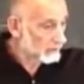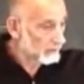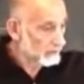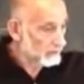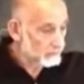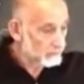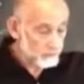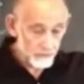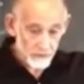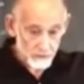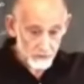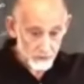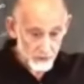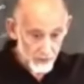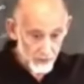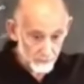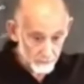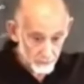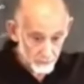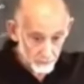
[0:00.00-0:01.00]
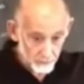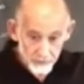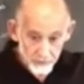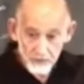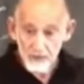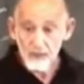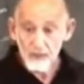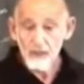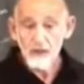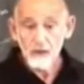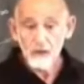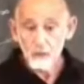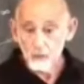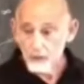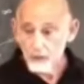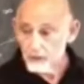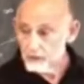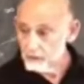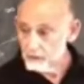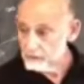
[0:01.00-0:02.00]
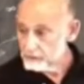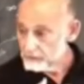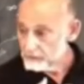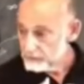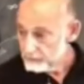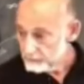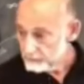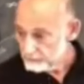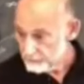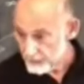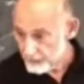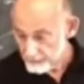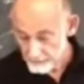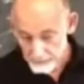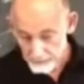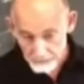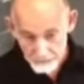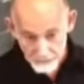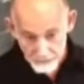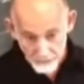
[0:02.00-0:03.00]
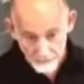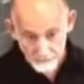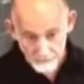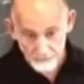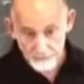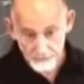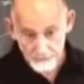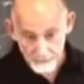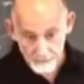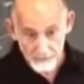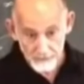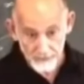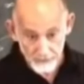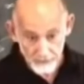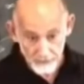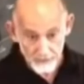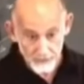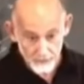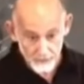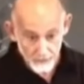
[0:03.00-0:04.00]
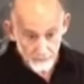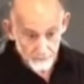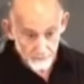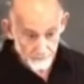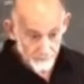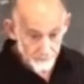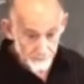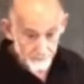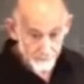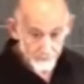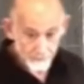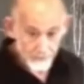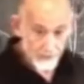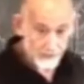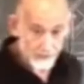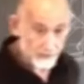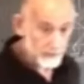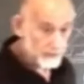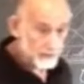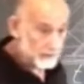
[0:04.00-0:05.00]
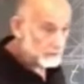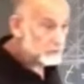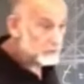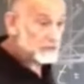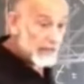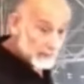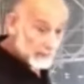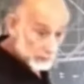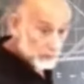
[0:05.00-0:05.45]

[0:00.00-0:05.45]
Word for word: infinite sample, will find itself in the, um, in the stable